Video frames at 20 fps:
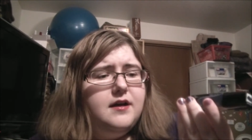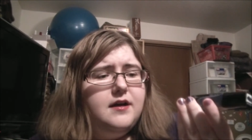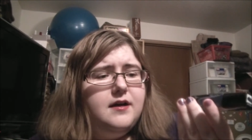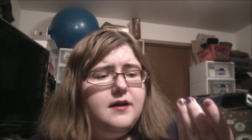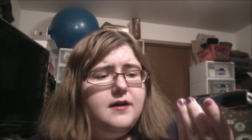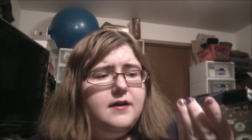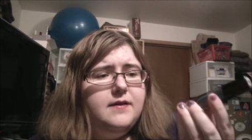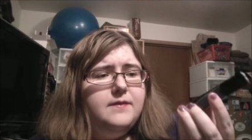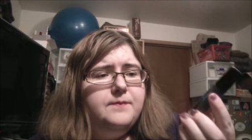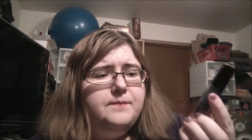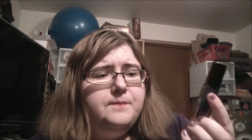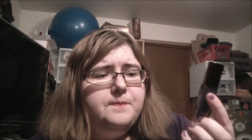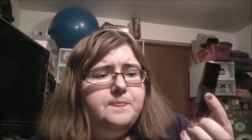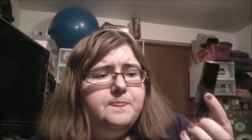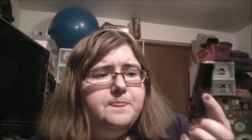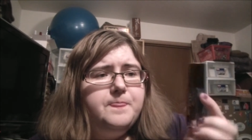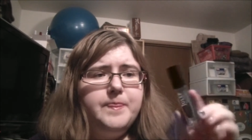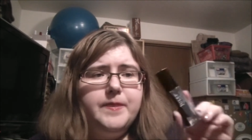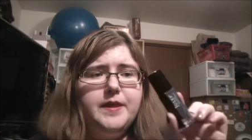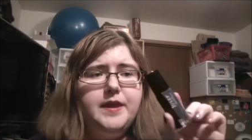Um,
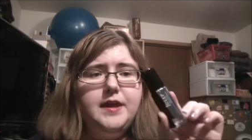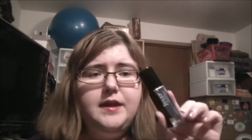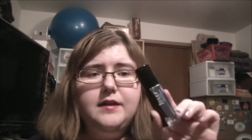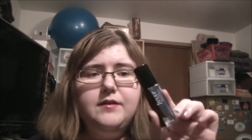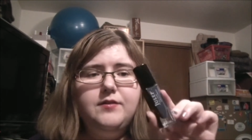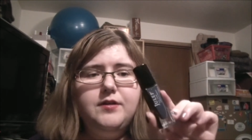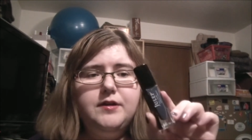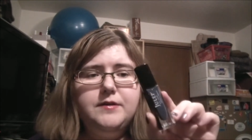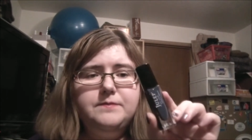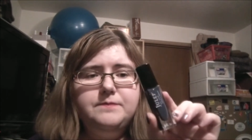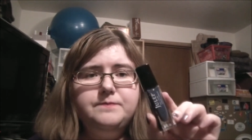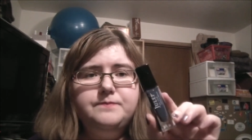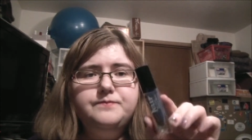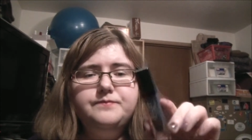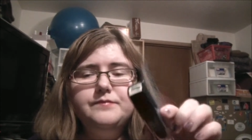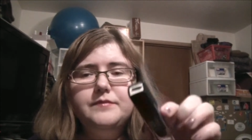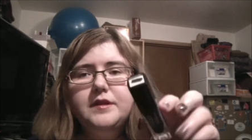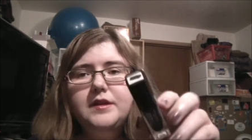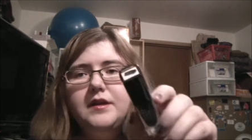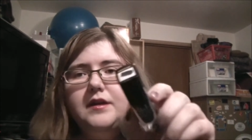anyway,
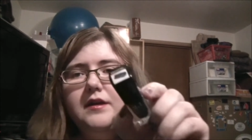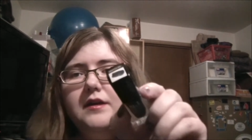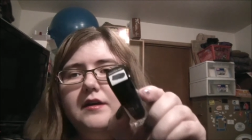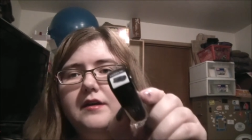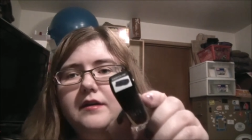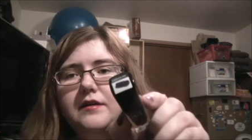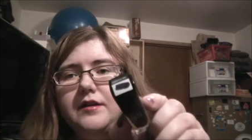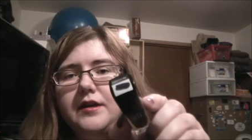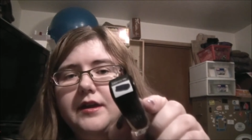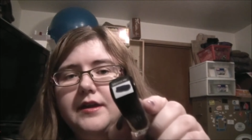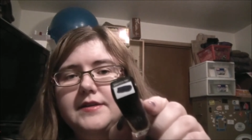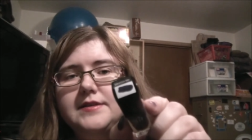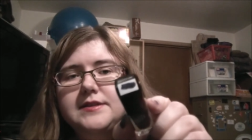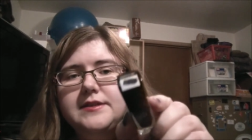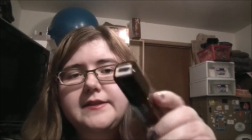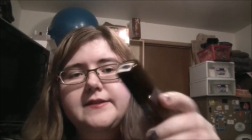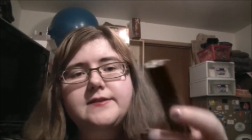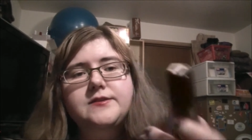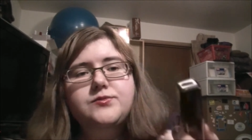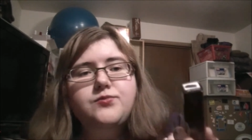uh, you can't
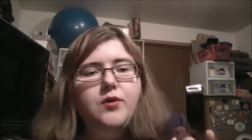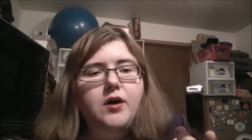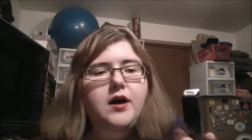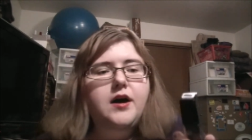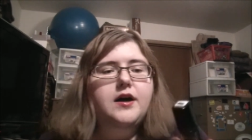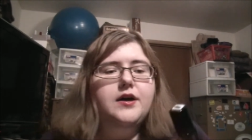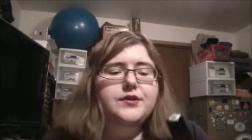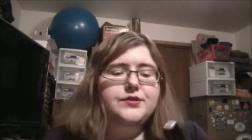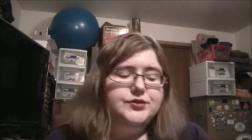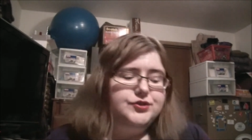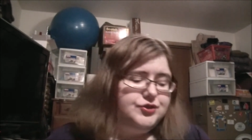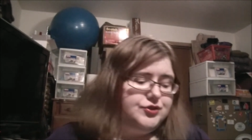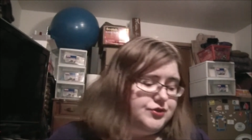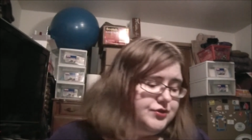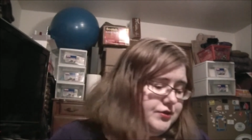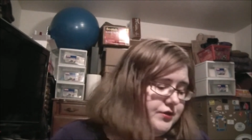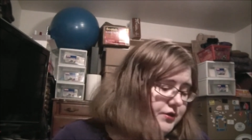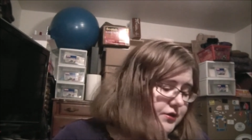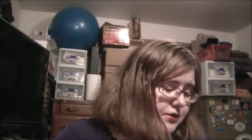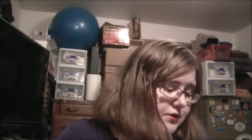see the
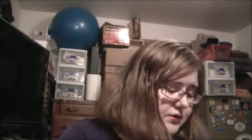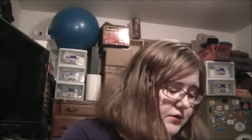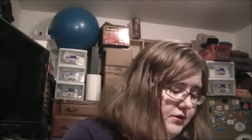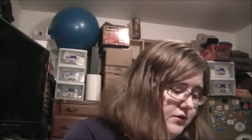swatch.